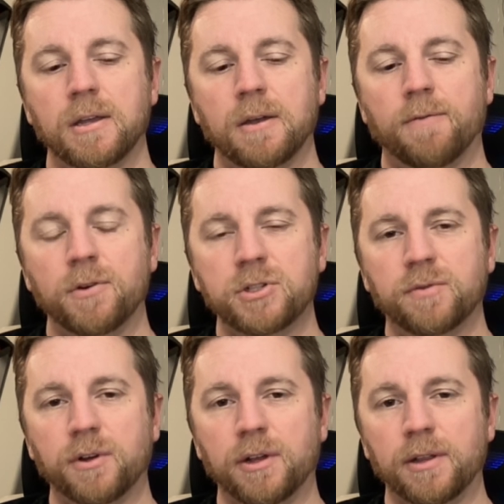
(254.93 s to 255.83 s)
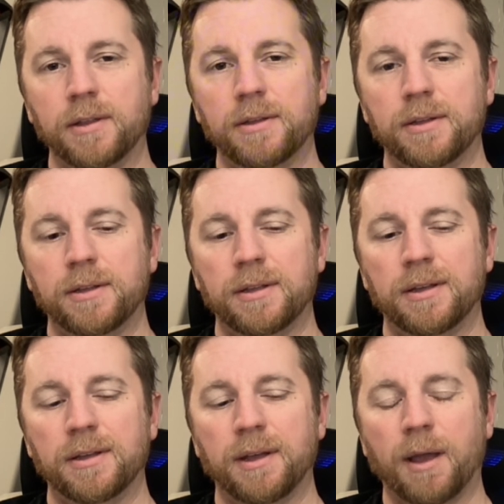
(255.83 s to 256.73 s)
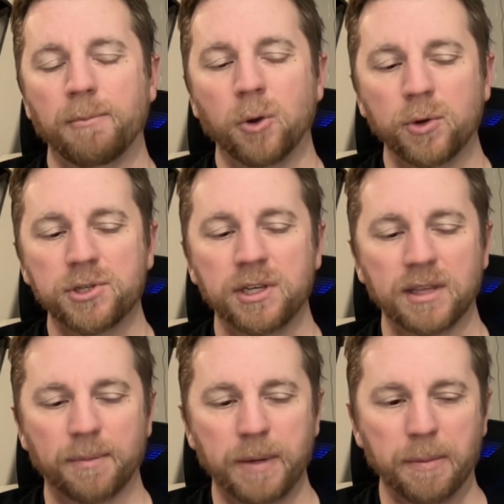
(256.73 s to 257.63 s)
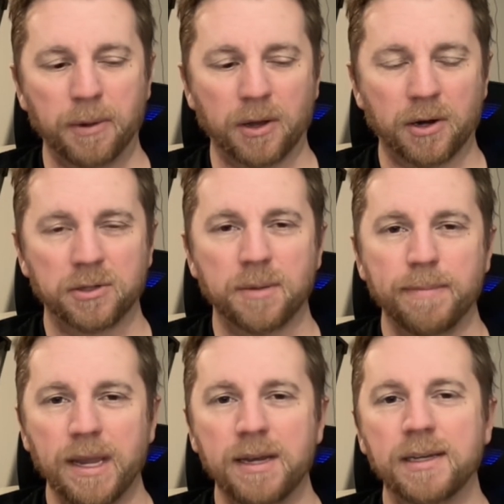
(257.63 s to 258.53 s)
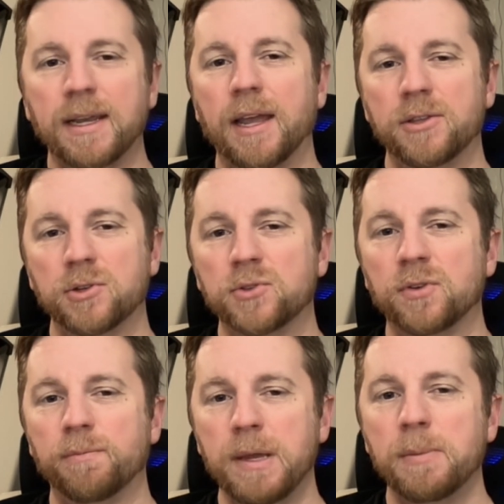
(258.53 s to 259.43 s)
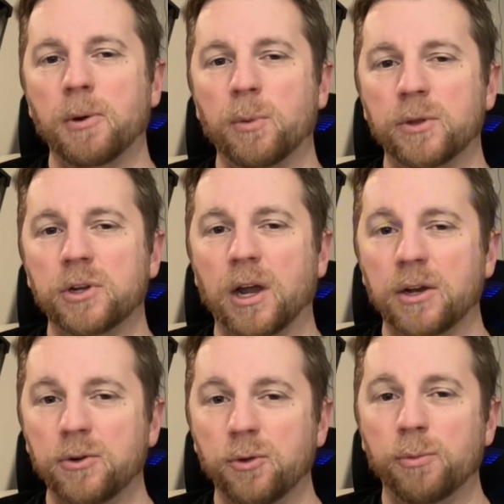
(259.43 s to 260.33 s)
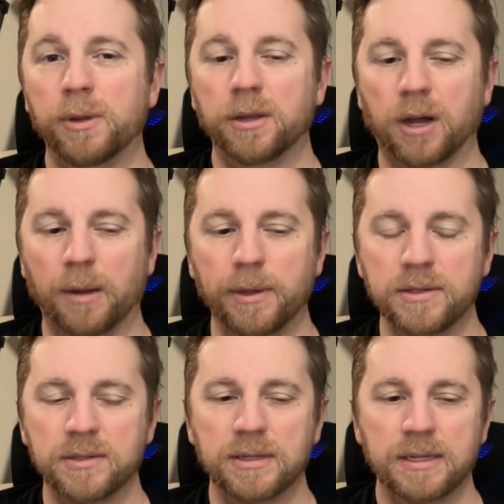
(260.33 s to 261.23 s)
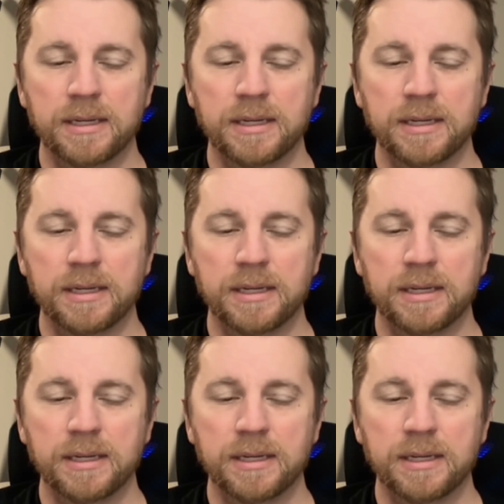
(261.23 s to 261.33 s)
First of all, I'm noticing that people are demanding answers from people when they're talking to them in the comments.